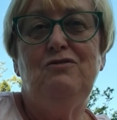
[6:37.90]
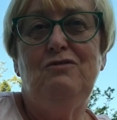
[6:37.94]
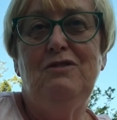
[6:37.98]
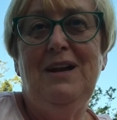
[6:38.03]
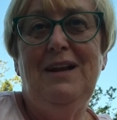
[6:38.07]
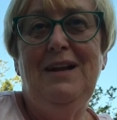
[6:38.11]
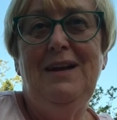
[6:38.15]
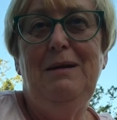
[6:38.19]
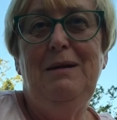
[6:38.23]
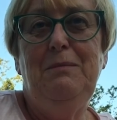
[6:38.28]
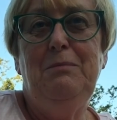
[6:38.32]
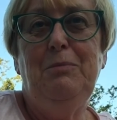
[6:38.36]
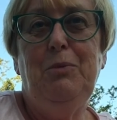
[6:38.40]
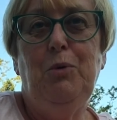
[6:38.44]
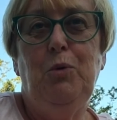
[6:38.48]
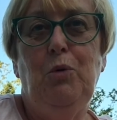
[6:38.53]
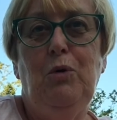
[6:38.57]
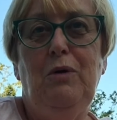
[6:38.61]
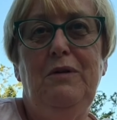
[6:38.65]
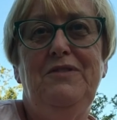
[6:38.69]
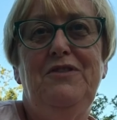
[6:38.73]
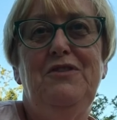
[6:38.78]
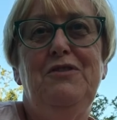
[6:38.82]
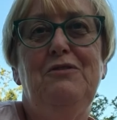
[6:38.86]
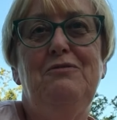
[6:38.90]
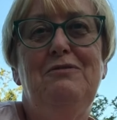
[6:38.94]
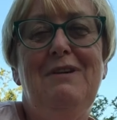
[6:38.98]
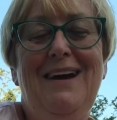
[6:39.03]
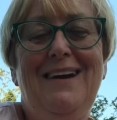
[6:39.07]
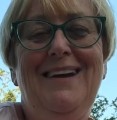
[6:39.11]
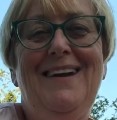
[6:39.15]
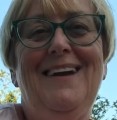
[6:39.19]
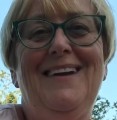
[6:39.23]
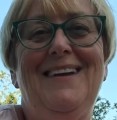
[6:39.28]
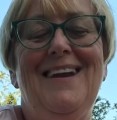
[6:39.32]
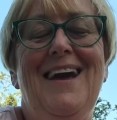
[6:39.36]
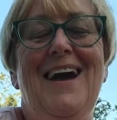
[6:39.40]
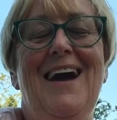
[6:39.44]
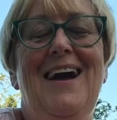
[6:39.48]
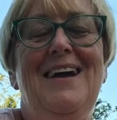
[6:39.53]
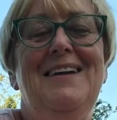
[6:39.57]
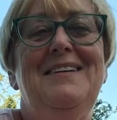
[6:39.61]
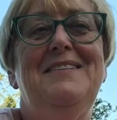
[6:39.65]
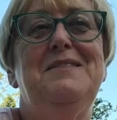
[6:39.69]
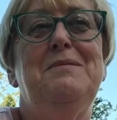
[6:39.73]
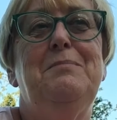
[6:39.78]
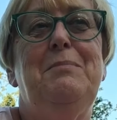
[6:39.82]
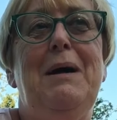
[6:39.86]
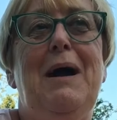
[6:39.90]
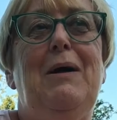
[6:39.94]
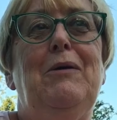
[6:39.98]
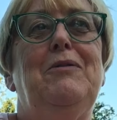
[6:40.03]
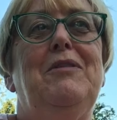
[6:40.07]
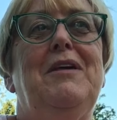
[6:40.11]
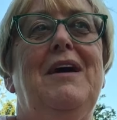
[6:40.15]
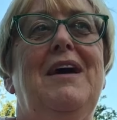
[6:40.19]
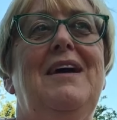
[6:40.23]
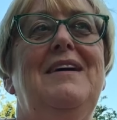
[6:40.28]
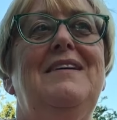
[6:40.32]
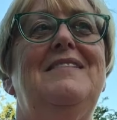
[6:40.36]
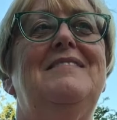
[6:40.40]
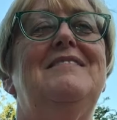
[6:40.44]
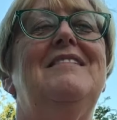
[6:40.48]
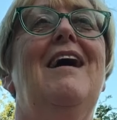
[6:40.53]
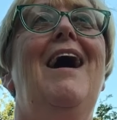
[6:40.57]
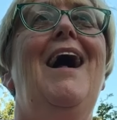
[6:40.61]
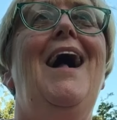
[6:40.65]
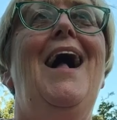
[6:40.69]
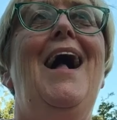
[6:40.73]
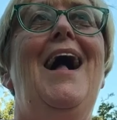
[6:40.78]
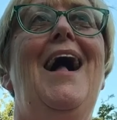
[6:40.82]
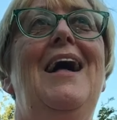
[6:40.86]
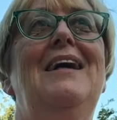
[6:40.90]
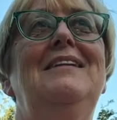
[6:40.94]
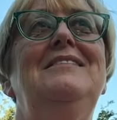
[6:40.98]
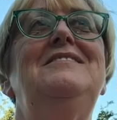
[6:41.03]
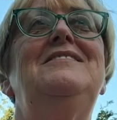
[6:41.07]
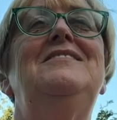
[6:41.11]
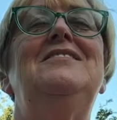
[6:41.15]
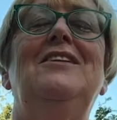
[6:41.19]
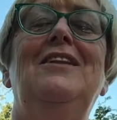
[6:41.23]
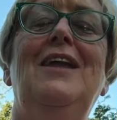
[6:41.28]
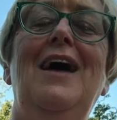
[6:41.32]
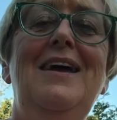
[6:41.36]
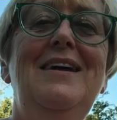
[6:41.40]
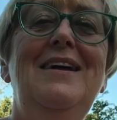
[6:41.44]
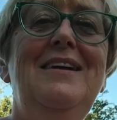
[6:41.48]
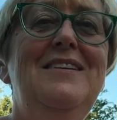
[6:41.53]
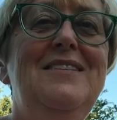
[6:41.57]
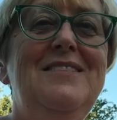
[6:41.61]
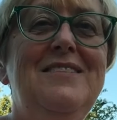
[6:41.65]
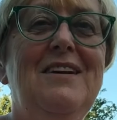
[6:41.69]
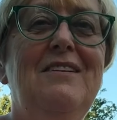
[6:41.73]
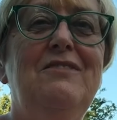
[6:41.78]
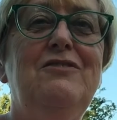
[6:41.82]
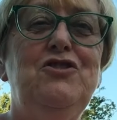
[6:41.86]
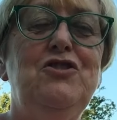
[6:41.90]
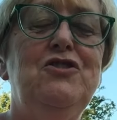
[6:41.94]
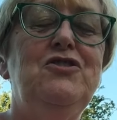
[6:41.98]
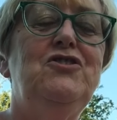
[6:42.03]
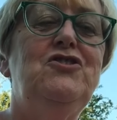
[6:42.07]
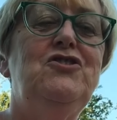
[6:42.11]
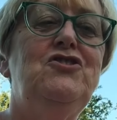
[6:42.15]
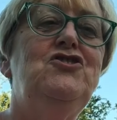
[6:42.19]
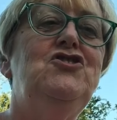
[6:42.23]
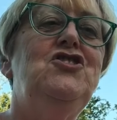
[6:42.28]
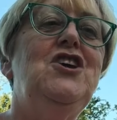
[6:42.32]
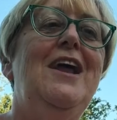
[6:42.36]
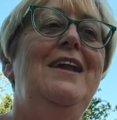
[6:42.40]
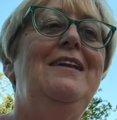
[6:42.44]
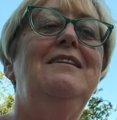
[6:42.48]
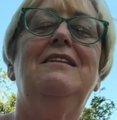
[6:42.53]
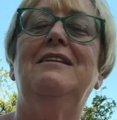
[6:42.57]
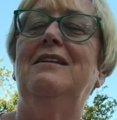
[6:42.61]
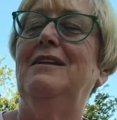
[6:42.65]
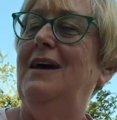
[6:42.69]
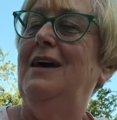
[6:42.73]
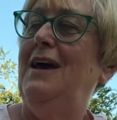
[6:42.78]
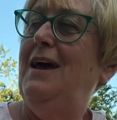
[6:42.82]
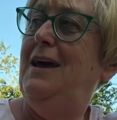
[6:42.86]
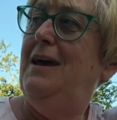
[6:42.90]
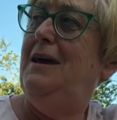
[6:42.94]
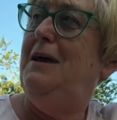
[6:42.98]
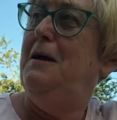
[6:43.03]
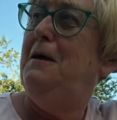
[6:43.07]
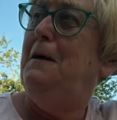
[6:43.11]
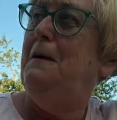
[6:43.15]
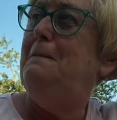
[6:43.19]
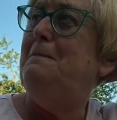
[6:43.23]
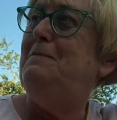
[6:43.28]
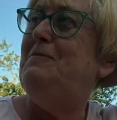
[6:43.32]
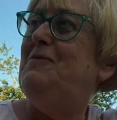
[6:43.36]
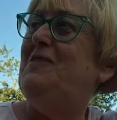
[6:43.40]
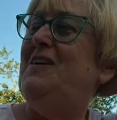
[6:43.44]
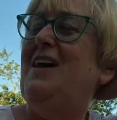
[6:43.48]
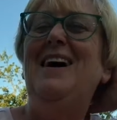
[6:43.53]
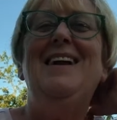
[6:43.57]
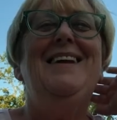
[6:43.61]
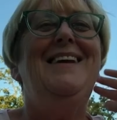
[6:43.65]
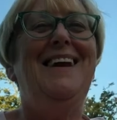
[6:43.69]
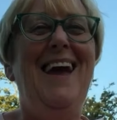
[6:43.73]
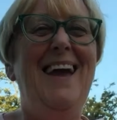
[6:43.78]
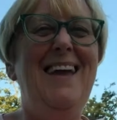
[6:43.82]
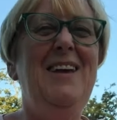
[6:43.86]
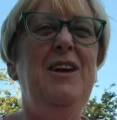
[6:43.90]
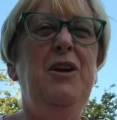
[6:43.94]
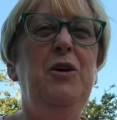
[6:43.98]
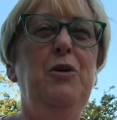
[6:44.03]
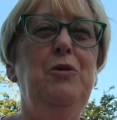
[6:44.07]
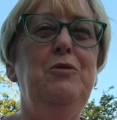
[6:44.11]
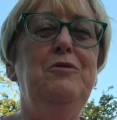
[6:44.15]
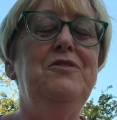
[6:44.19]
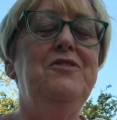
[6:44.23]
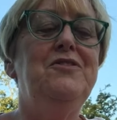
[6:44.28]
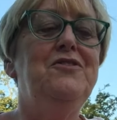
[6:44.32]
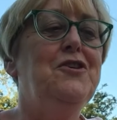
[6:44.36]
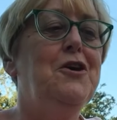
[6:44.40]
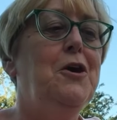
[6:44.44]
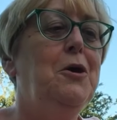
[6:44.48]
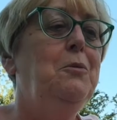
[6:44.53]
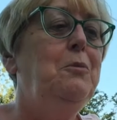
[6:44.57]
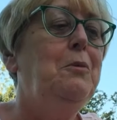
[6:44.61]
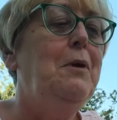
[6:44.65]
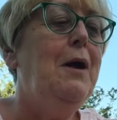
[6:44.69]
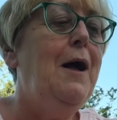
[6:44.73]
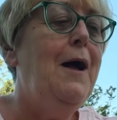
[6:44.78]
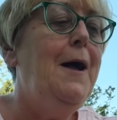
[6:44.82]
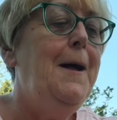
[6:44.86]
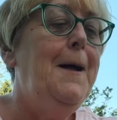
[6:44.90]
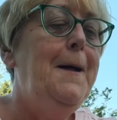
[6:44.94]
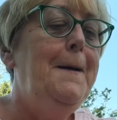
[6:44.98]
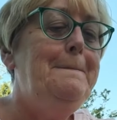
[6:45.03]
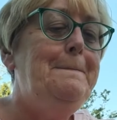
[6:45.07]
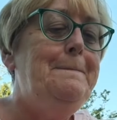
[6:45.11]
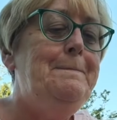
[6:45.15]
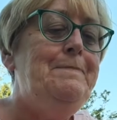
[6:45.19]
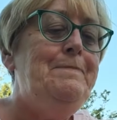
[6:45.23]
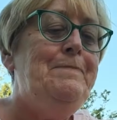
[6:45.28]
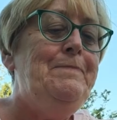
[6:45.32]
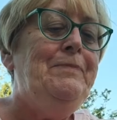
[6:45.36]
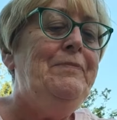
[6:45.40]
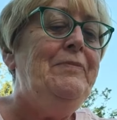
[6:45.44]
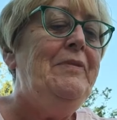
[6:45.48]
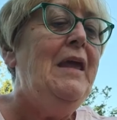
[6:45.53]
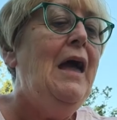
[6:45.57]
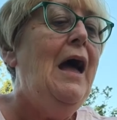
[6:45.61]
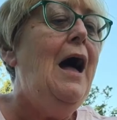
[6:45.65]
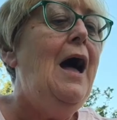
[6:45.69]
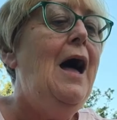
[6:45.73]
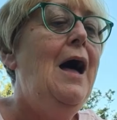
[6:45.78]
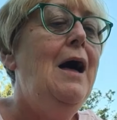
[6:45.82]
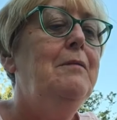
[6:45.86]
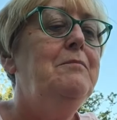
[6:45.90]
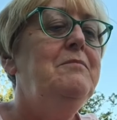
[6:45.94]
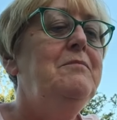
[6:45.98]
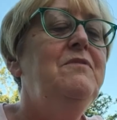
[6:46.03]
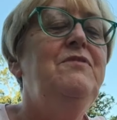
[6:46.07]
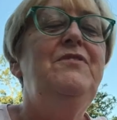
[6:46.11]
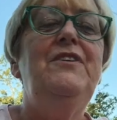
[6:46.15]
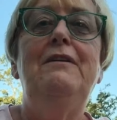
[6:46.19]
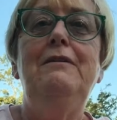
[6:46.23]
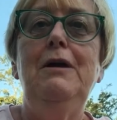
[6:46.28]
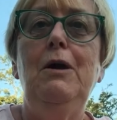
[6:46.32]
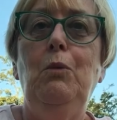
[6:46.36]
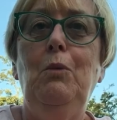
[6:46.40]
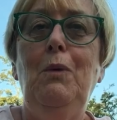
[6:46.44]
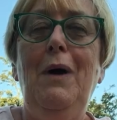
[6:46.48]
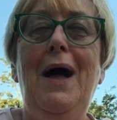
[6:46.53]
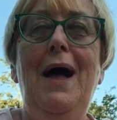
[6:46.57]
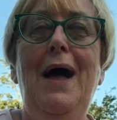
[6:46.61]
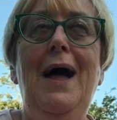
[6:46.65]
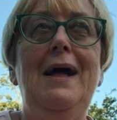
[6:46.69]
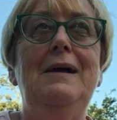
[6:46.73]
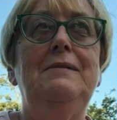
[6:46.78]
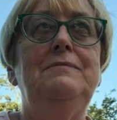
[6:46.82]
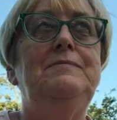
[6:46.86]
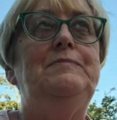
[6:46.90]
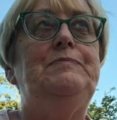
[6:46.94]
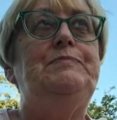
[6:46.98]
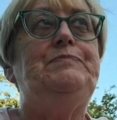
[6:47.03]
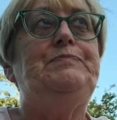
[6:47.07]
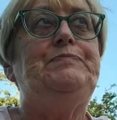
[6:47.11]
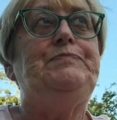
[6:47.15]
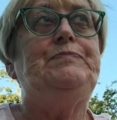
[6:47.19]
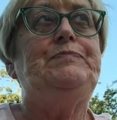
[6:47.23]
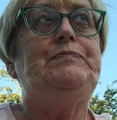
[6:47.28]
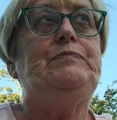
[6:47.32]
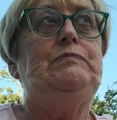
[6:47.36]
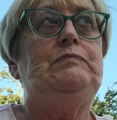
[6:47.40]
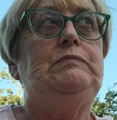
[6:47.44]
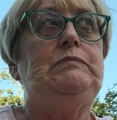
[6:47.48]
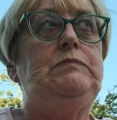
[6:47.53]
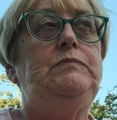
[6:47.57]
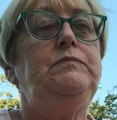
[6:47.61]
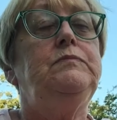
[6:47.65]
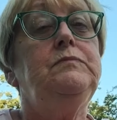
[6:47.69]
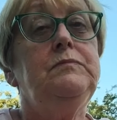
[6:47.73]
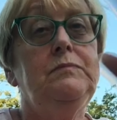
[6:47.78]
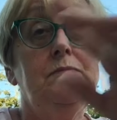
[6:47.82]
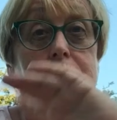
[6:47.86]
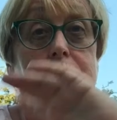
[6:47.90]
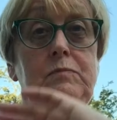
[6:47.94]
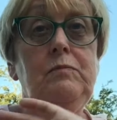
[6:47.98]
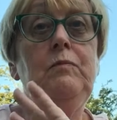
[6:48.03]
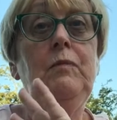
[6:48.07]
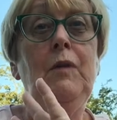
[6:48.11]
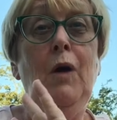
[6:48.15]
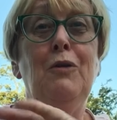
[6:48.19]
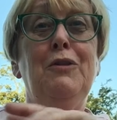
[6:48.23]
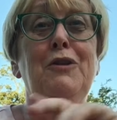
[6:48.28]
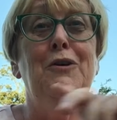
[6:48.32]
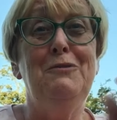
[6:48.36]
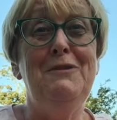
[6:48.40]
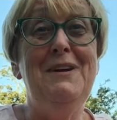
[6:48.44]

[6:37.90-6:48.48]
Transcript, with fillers: really important to recognize about this and to let yourself just gently kind of get used to um, i'm very aware although